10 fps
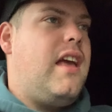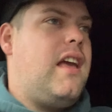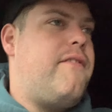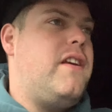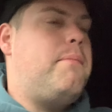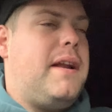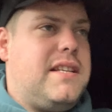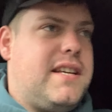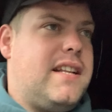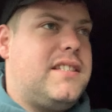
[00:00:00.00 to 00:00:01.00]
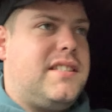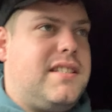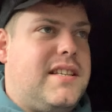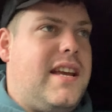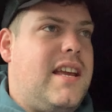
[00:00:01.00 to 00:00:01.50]
if he plays against
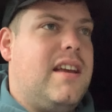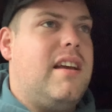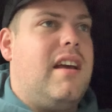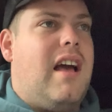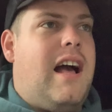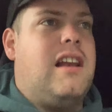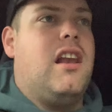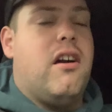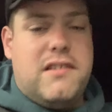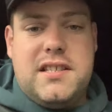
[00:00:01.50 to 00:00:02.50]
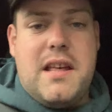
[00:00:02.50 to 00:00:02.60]
City and lights